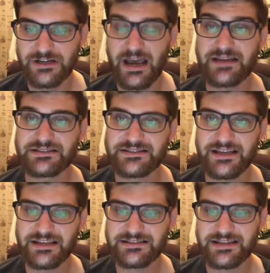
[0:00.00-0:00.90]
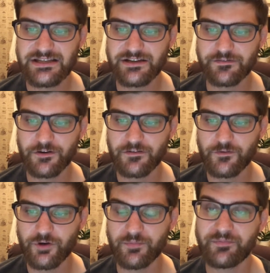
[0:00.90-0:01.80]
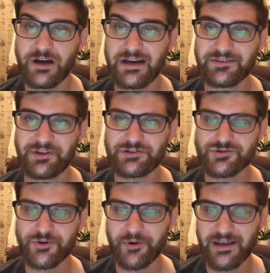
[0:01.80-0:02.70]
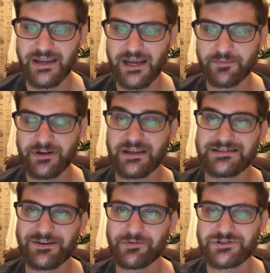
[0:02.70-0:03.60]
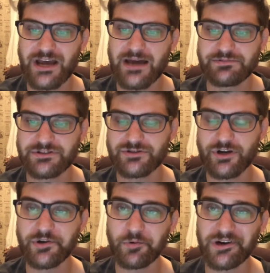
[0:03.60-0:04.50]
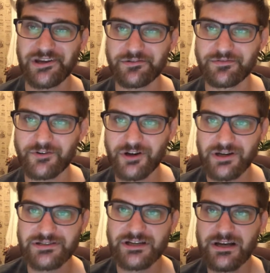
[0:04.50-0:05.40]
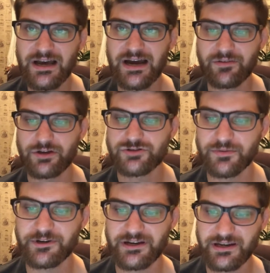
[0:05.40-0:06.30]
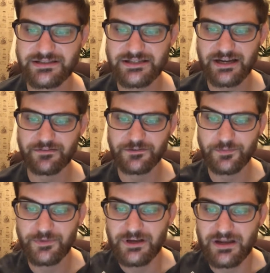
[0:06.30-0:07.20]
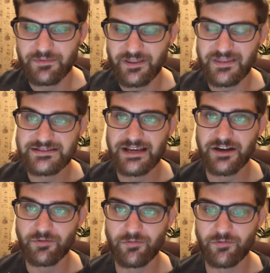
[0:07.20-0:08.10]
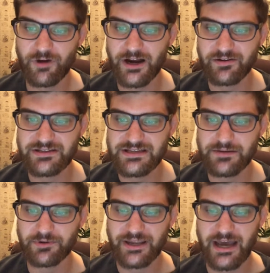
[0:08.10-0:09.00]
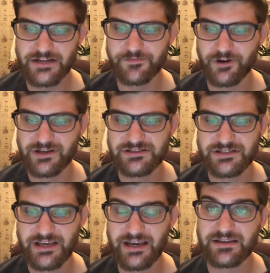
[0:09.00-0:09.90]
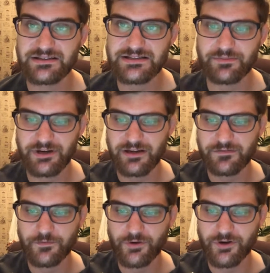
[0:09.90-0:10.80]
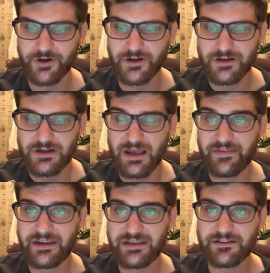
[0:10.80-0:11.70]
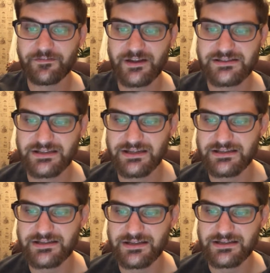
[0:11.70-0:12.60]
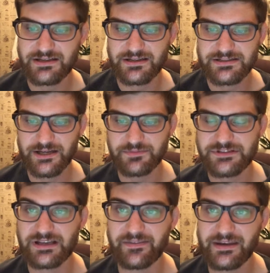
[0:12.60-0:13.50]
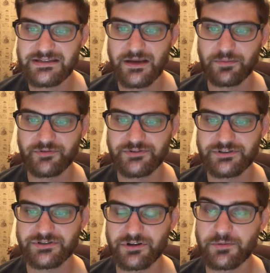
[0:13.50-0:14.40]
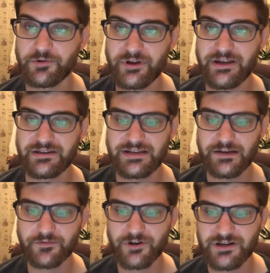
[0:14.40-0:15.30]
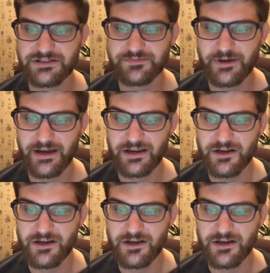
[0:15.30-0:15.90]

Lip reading: As he's standing in front of him. He lands a short right hand, but he gets hit with jabs as he's trying to work in on Vargas. Had a lot of trouble getting inside of him. Then in the second round, he's able to catch Vargas's kick, and he's able to get into full guard. And then he defends the guillotine attempt, and then he's able to scramble and take Vargas's back.